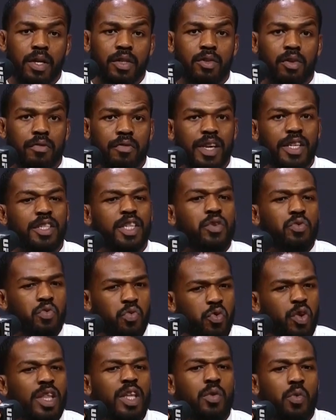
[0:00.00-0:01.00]
So if Izzy
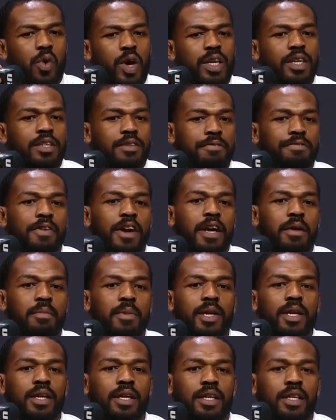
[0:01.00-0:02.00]
really wanted to fight
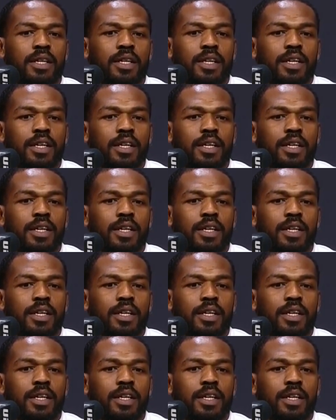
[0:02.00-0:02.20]
me,